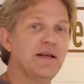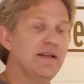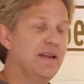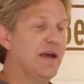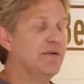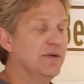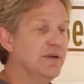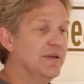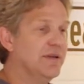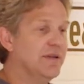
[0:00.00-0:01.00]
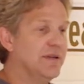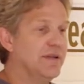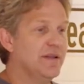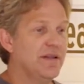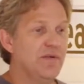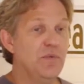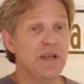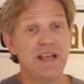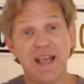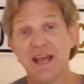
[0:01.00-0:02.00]
Now, we
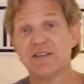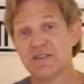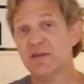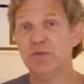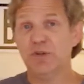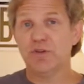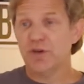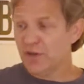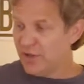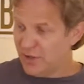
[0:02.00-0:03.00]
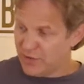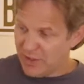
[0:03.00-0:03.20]
can get a similar look using